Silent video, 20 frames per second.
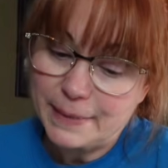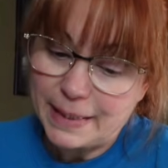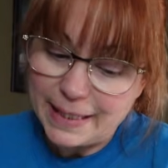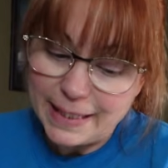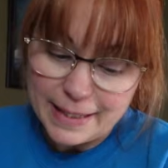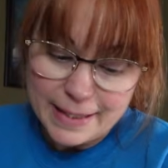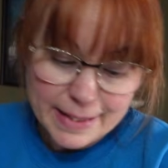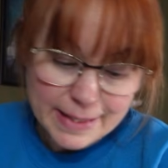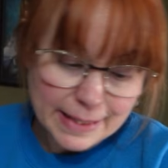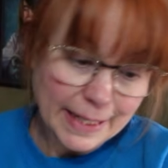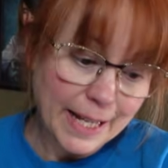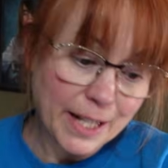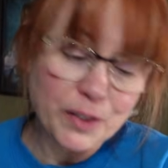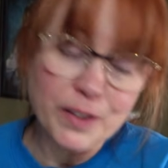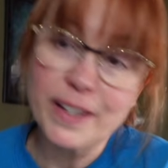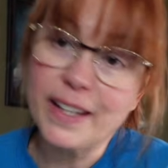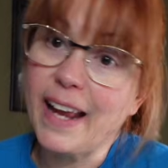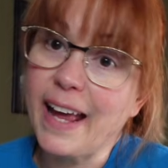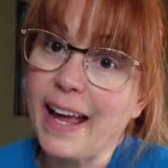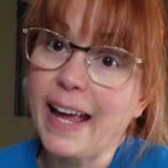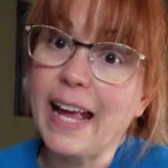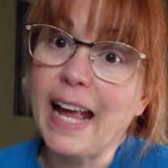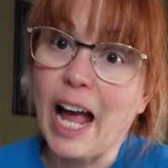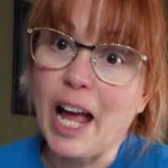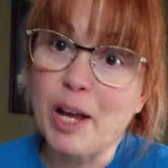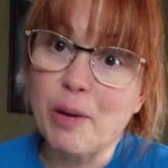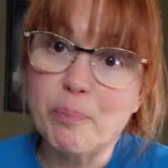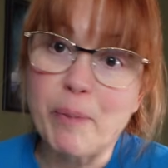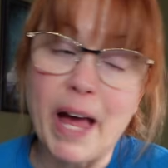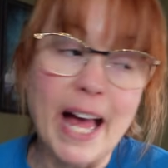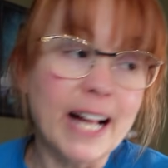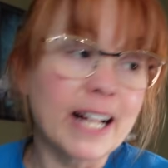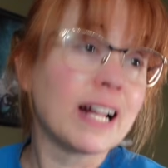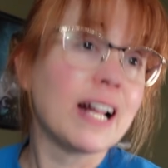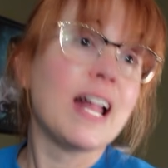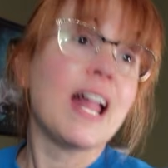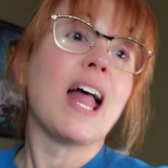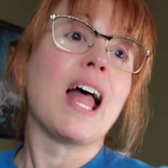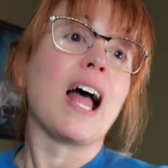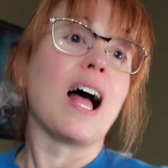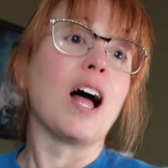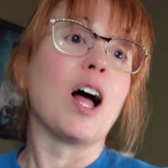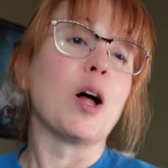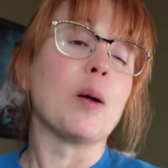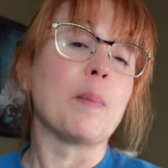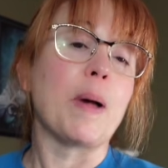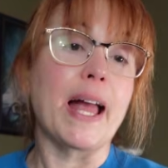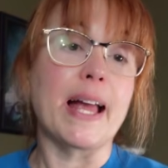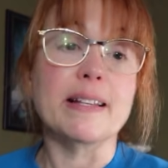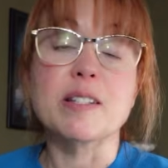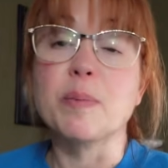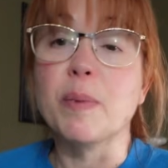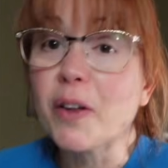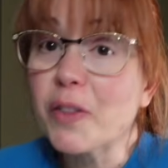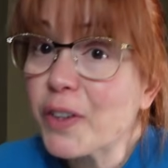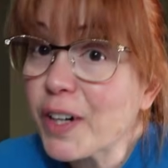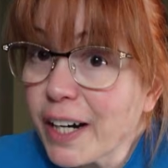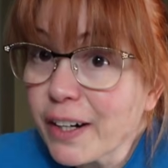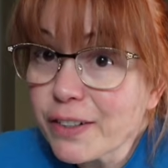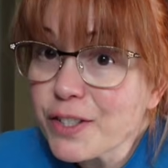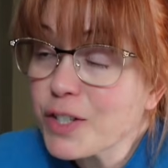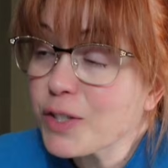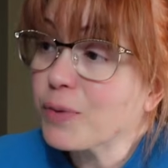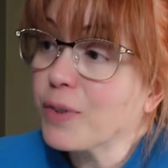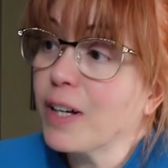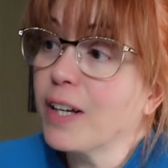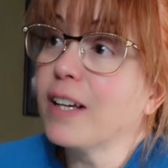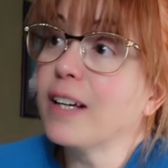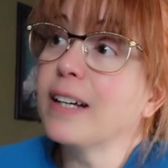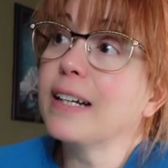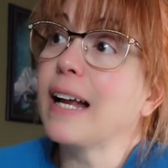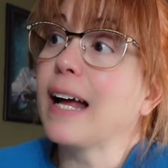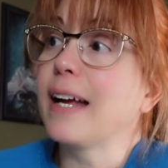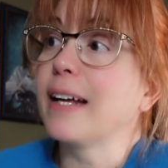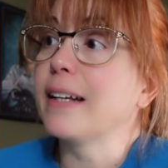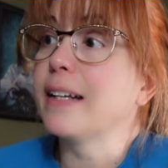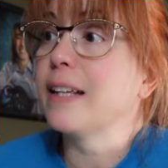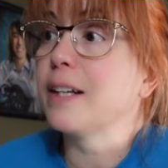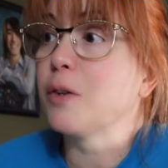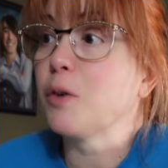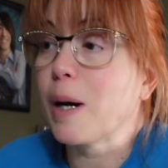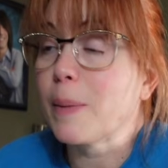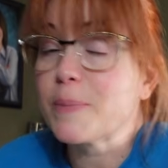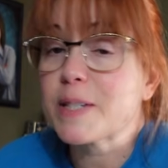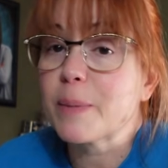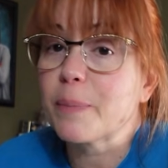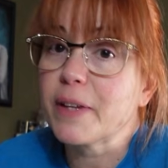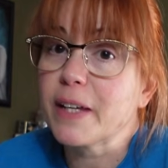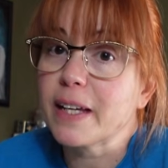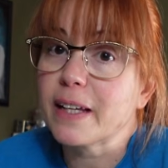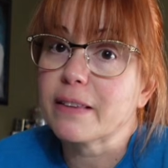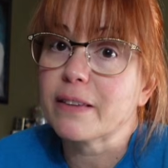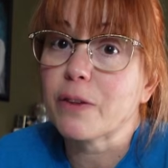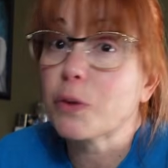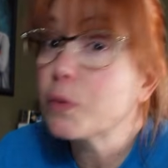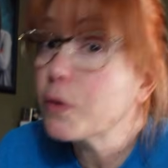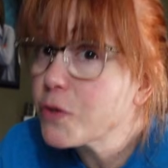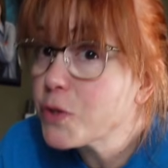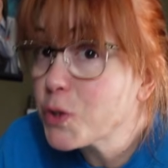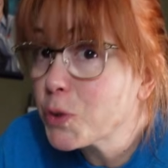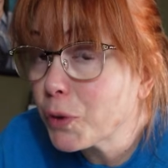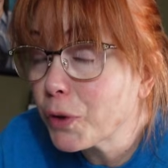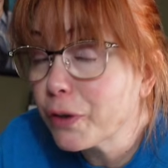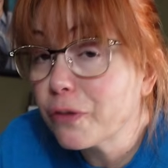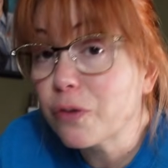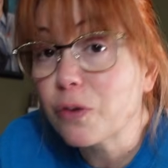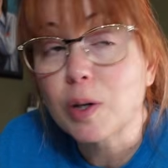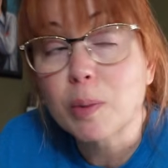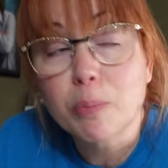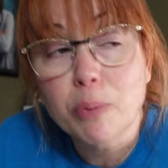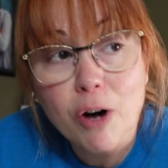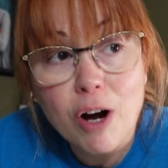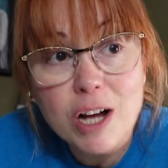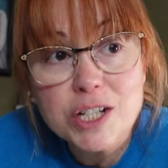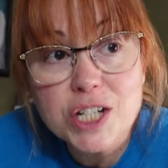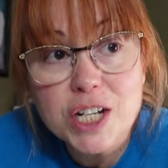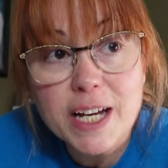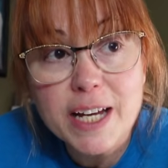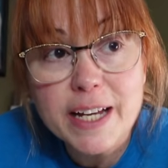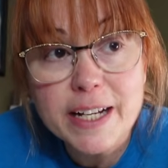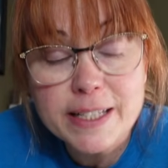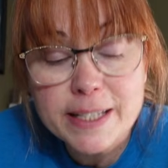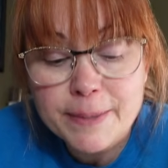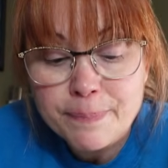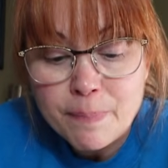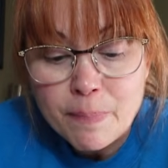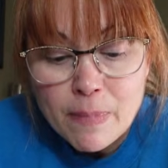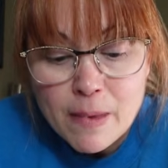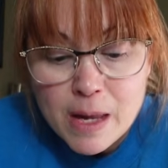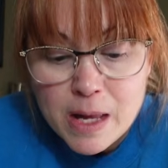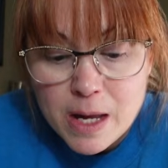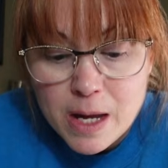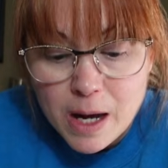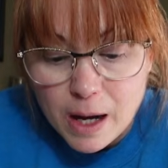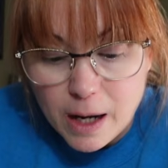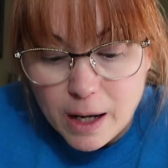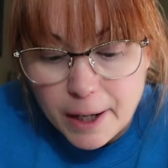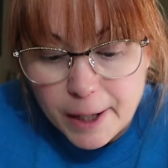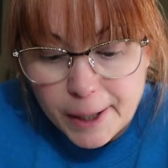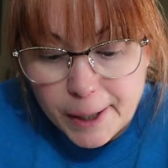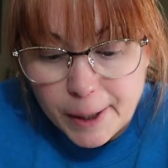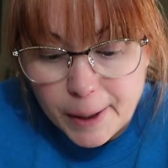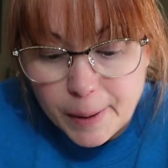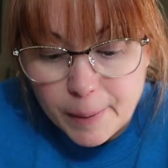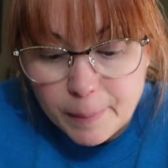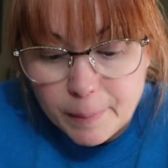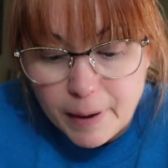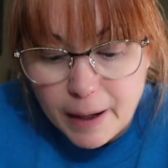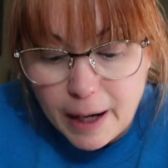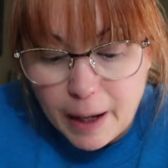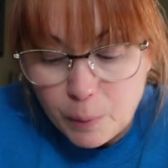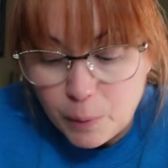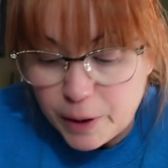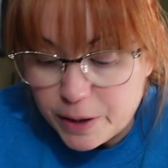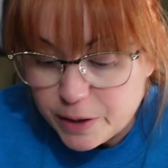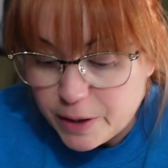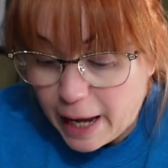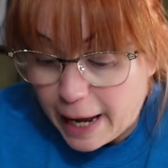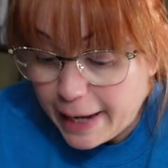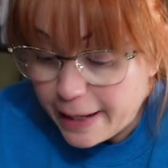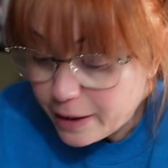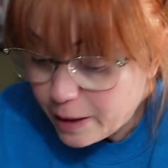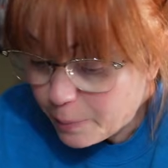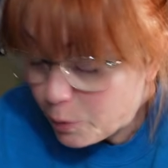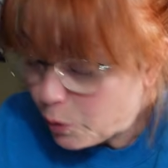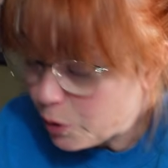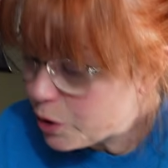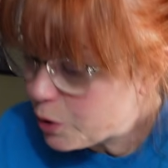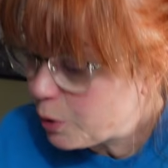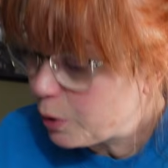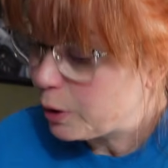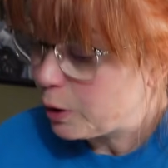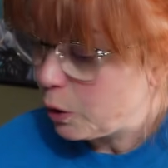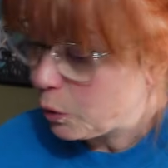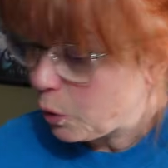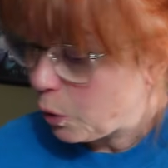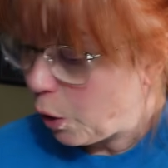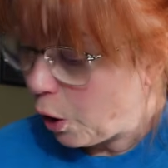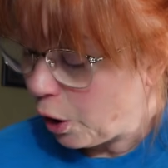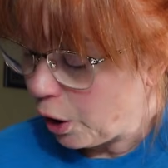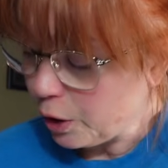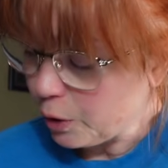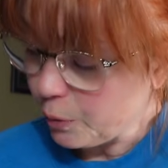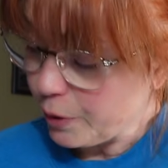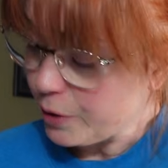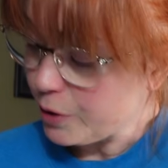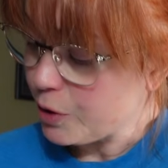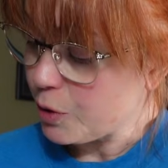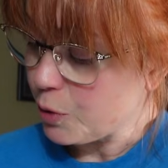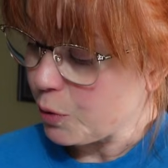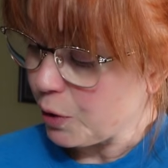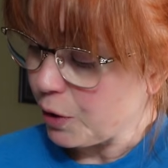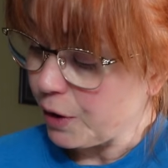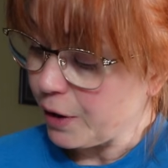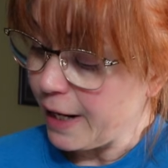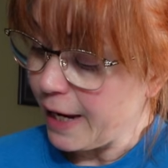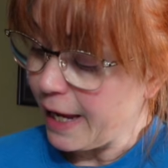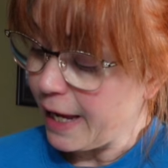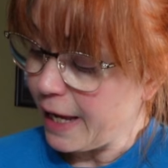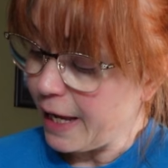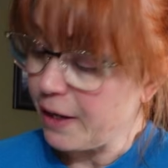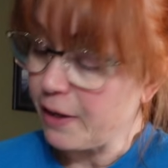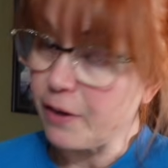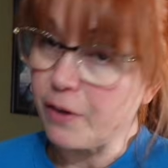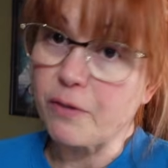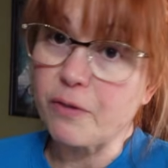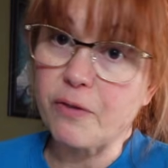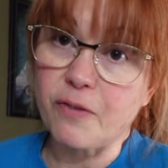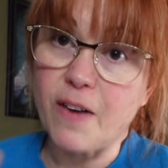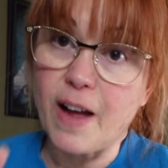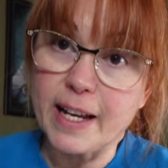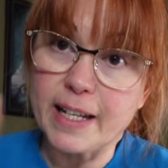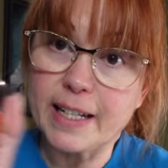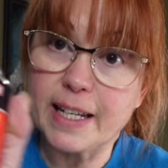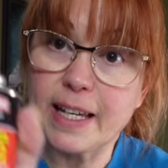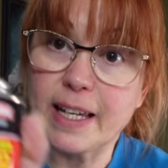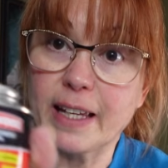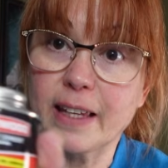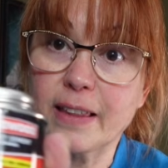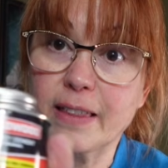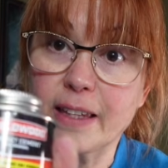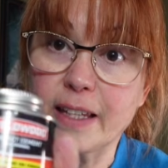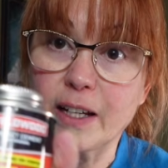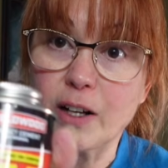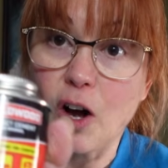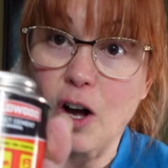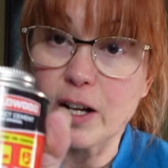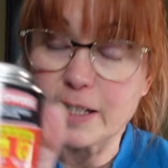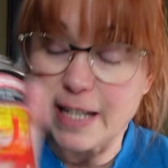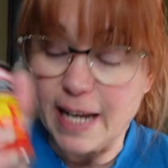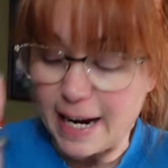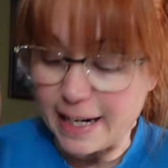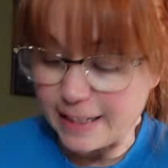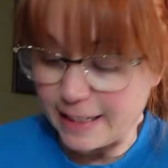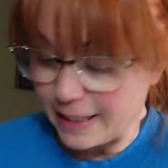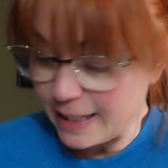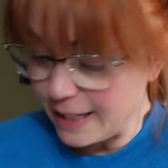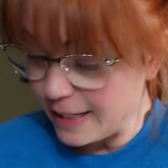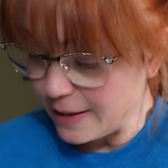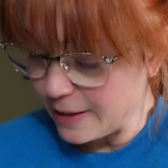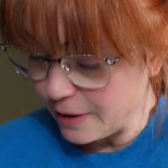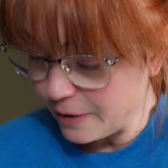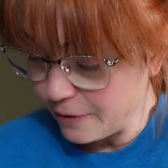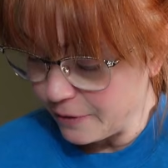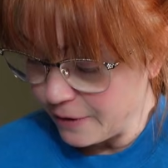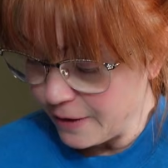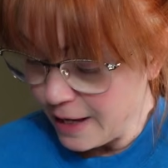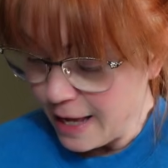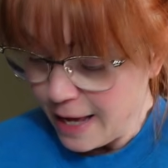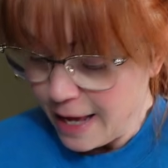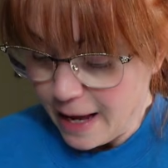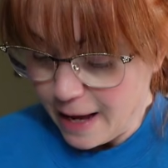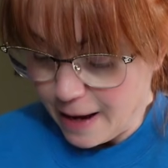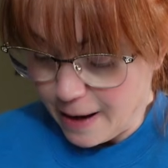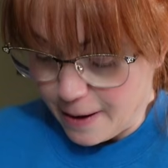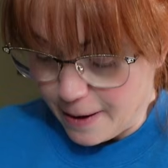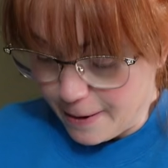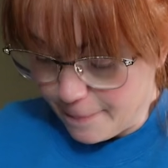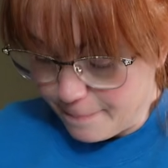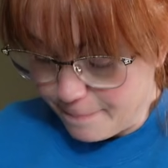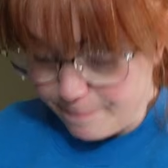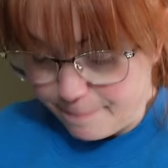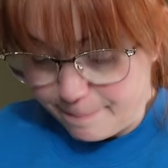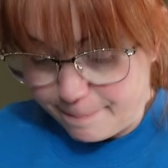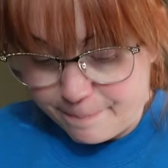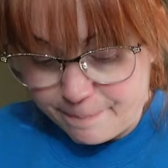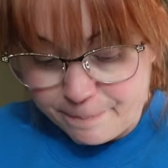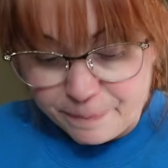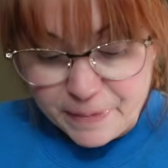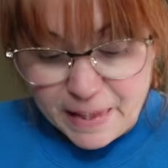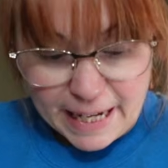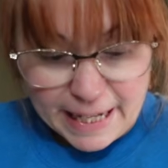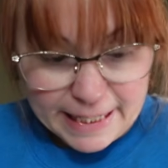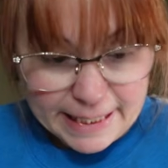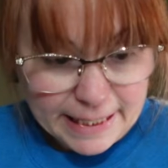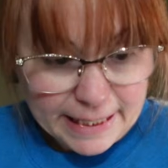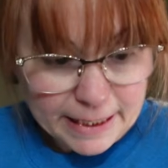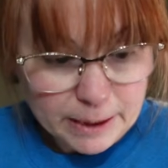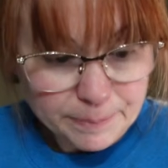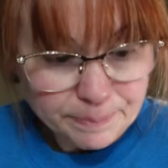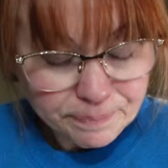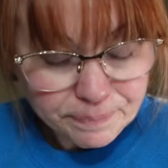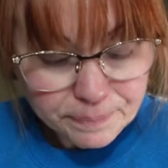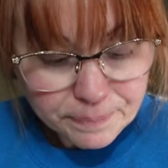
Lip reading: it is later in the day. I am back. I had some other errands to run. I had to grab something at the thrift store for a project. I ended up going to a local hardware store and finding the contact adhesive that I needed.